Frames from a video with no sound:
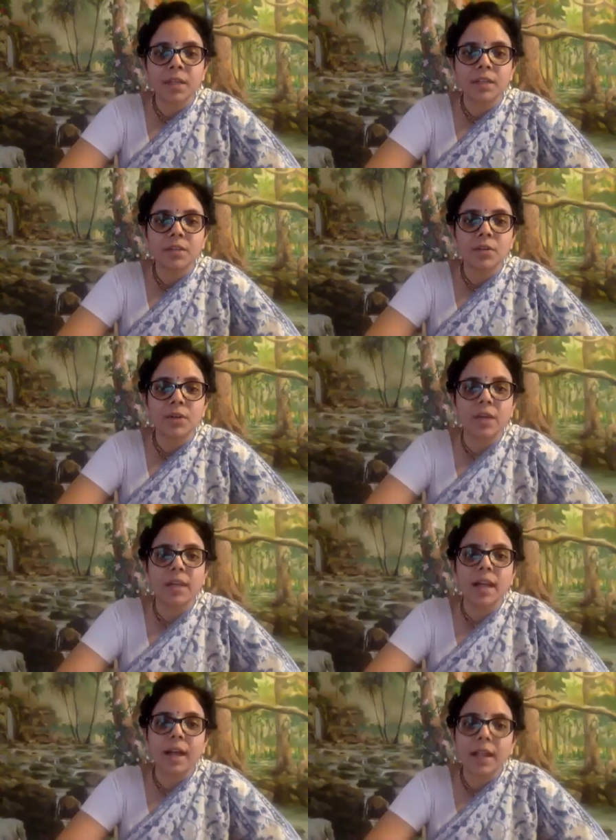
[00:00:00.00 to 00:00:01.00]

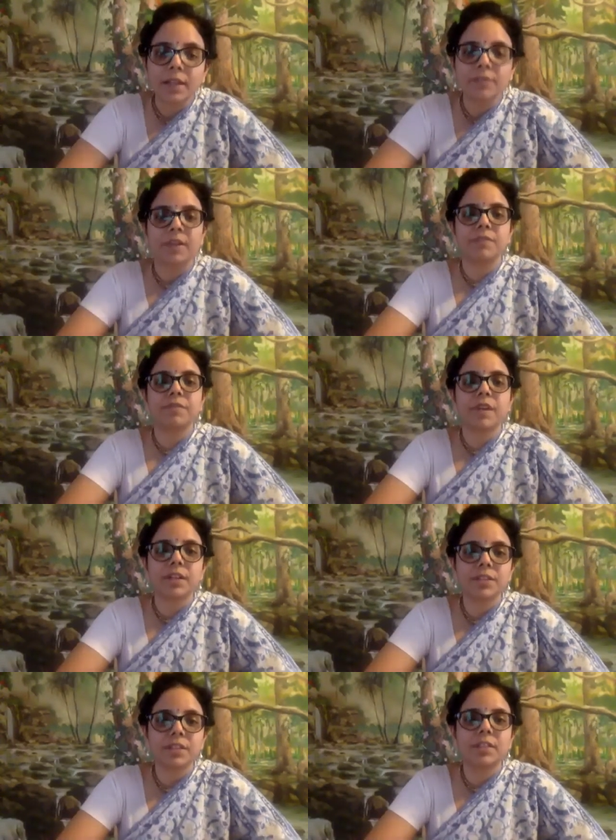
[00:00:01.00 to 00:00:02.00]
alive and
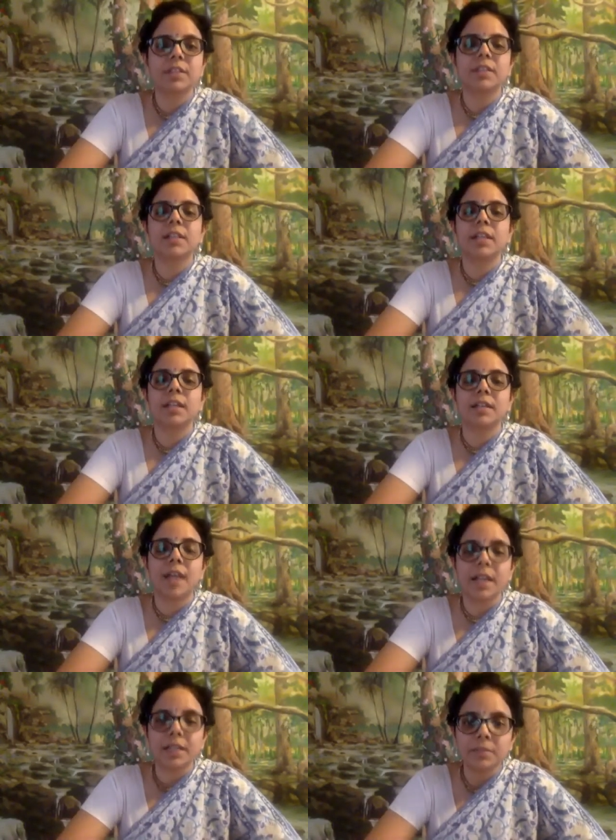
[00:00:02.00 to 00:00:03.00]
functional and
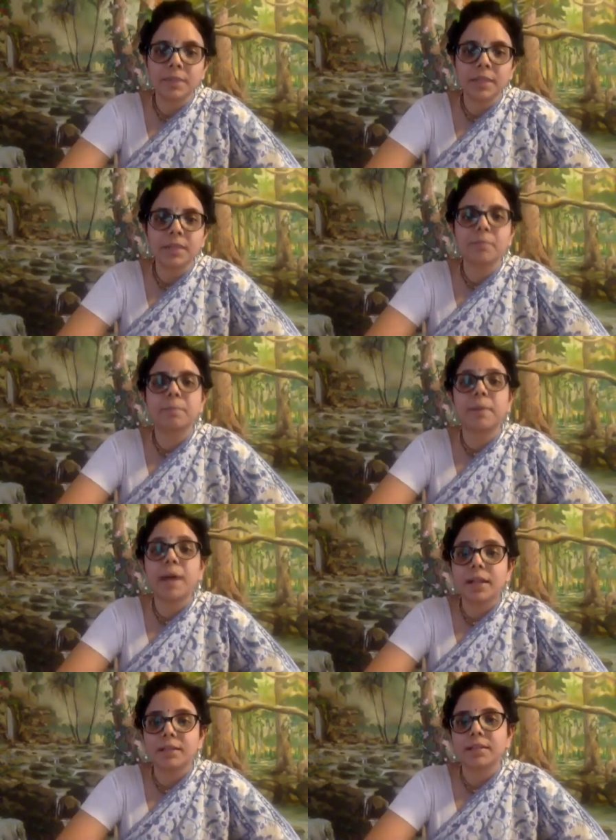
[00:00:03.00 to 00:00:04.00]
dynamic,
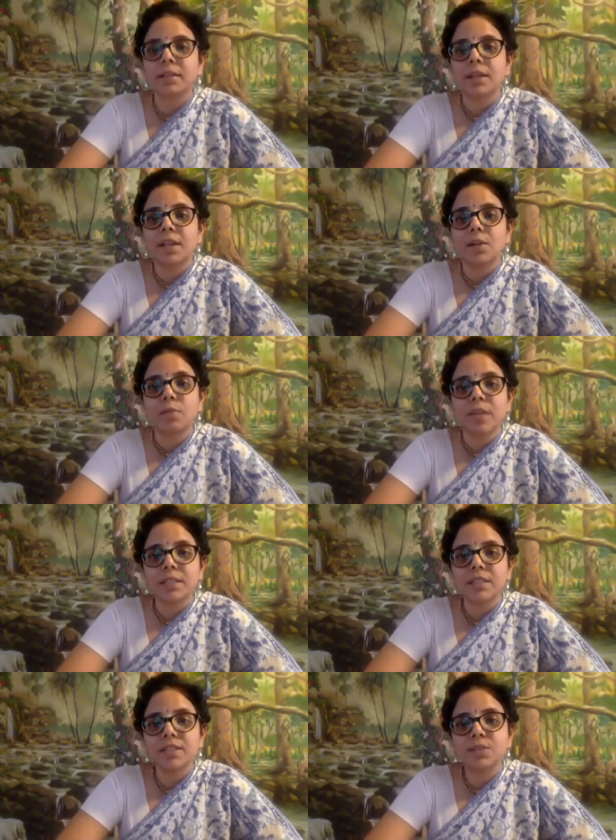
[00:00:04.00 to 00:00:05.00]
but
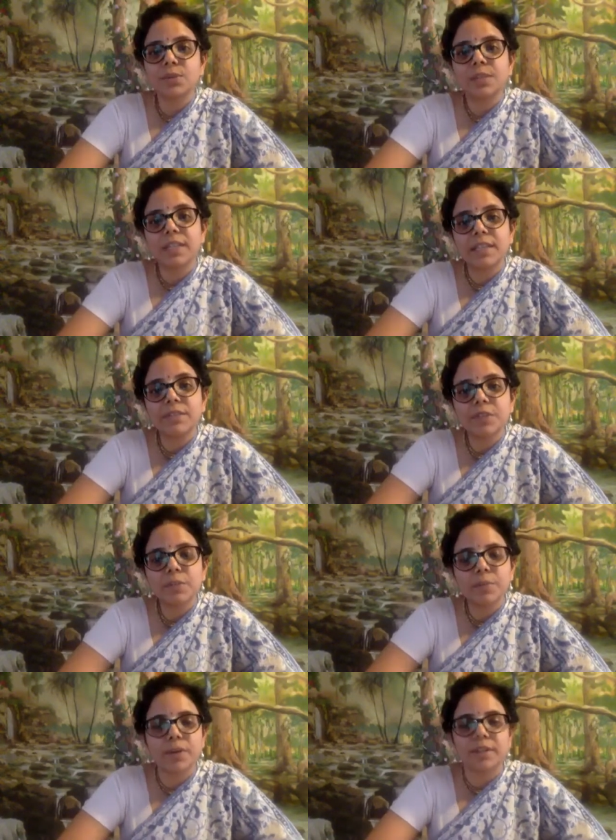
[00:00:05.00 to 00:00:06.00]
once the soul leaves the
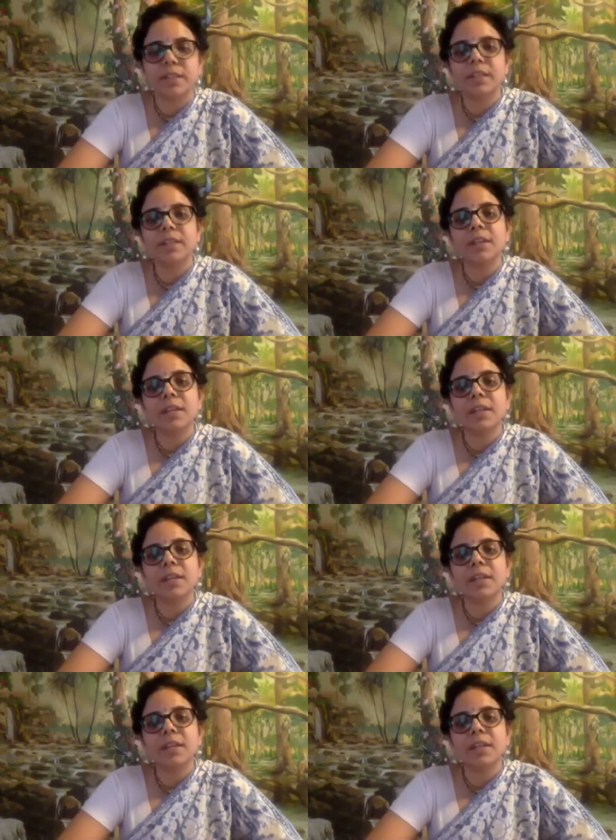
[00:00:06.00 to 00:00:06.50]
body